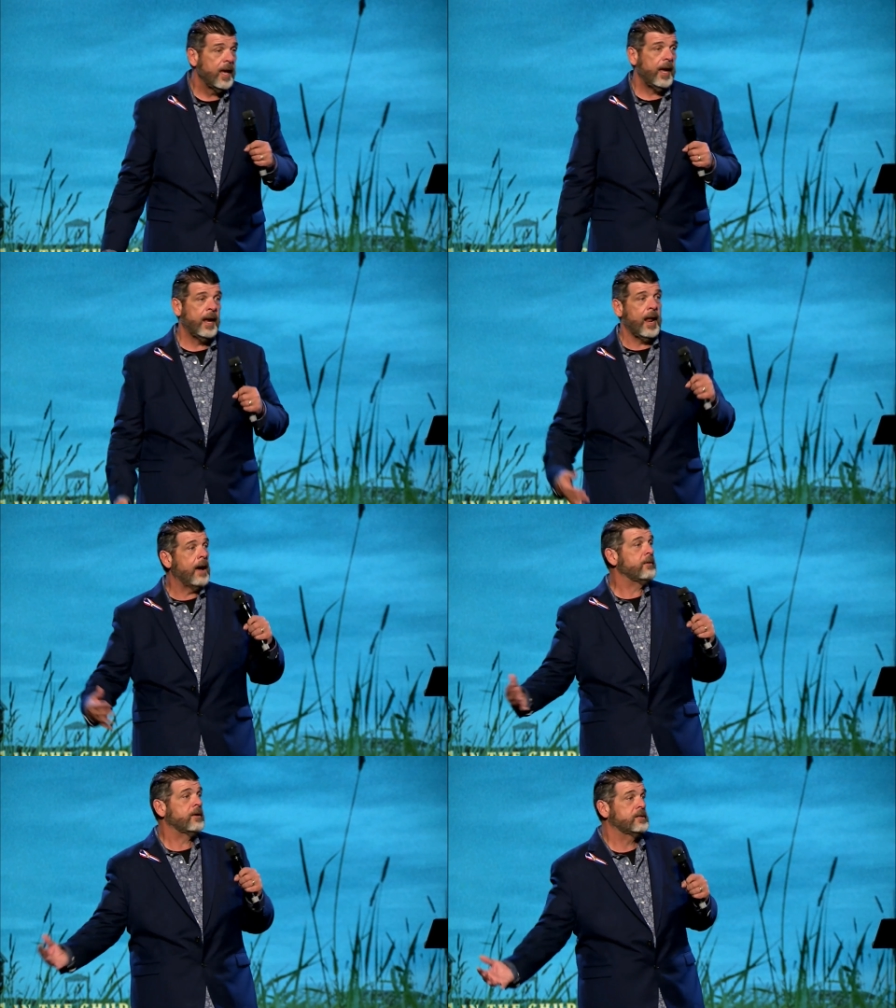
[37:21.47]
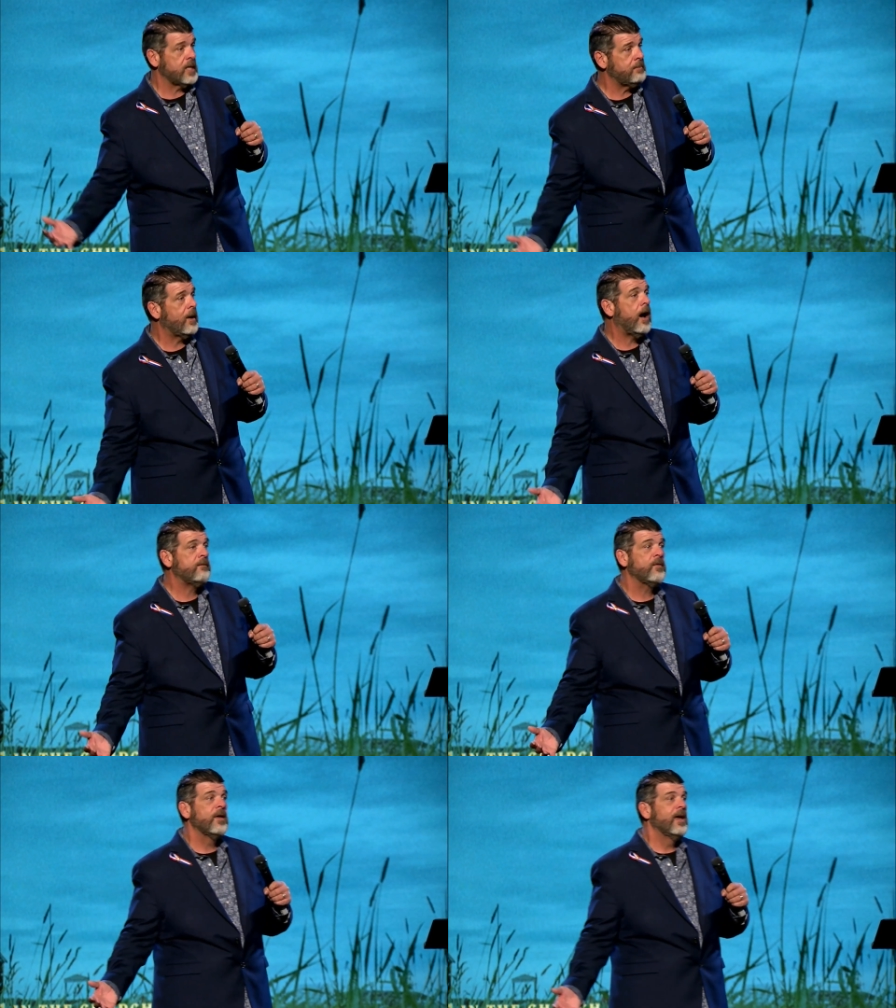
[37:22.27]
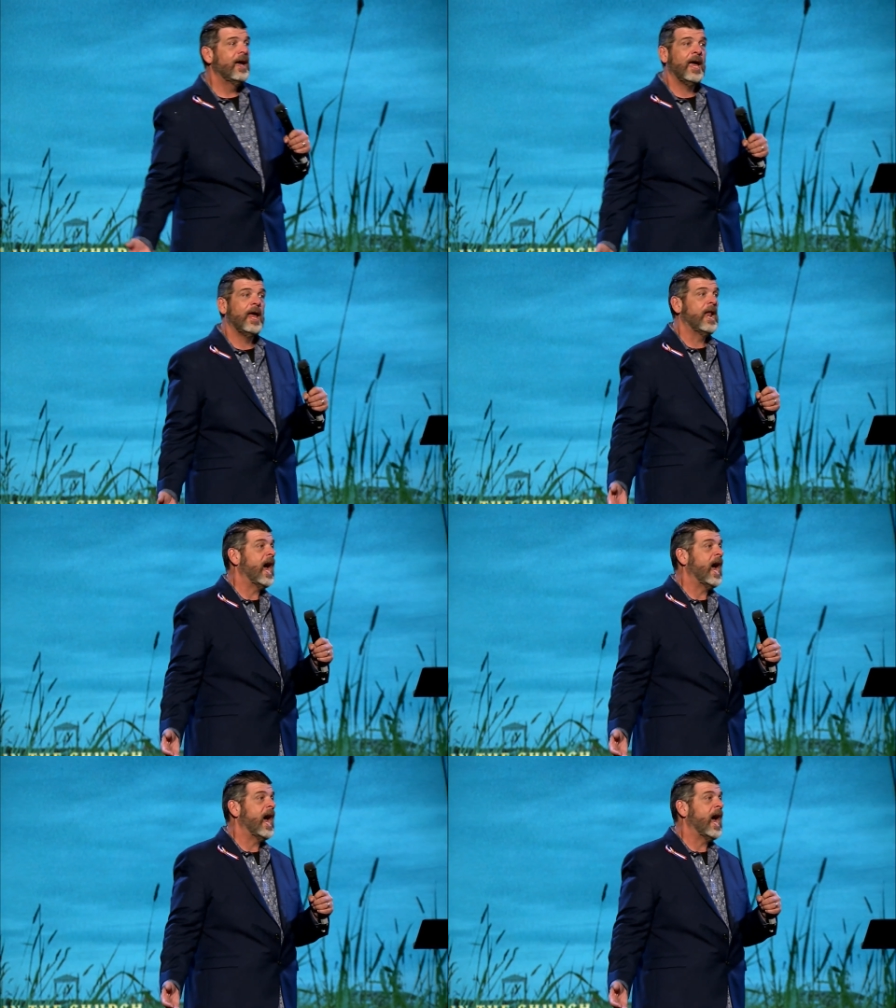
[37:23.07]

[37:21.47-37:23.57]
and I'm going to jump off, and